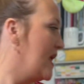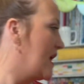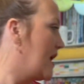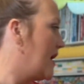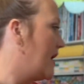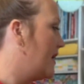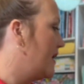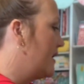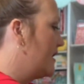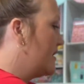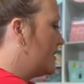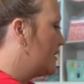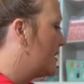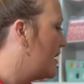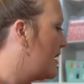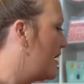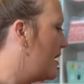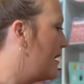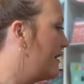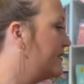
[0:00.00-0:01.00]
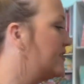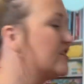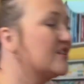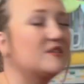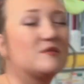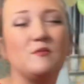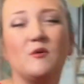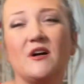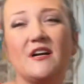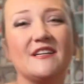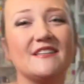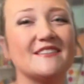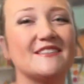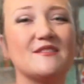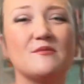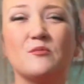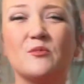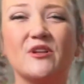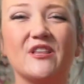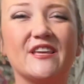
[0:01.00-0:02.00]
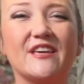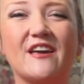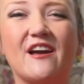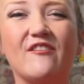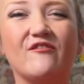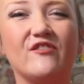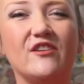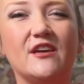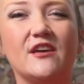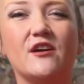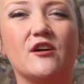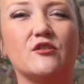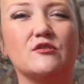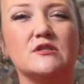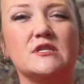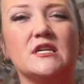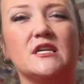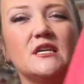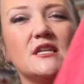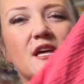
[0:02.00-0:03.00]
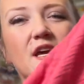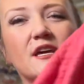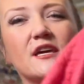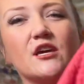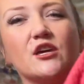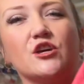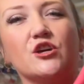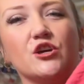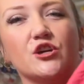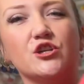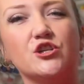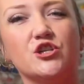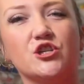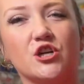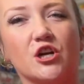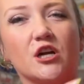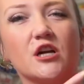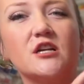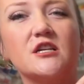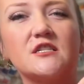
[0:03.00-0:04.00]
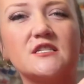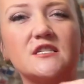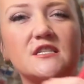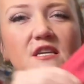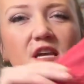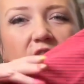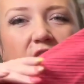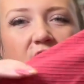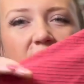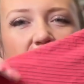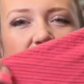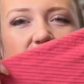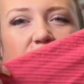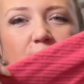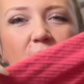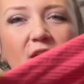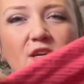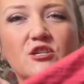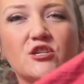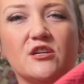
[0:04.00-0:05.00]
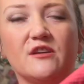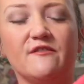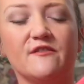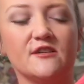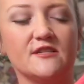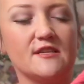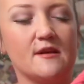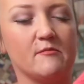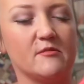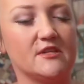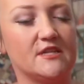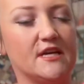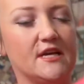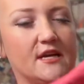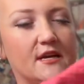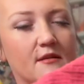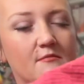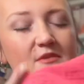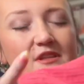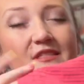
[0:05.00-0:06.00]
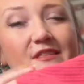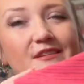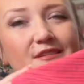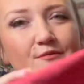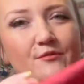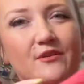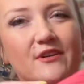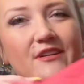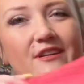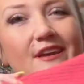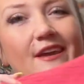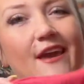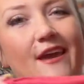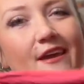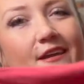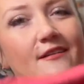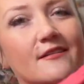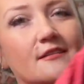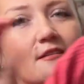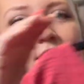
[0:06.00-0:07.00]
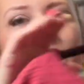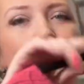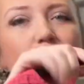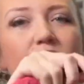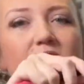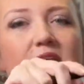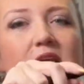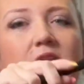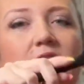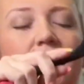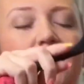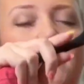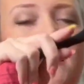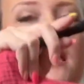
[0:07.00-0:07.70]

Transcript: And I just want some really comfy, cozy, like good shirts, especially for summertime. This one, again, a little wrinkly,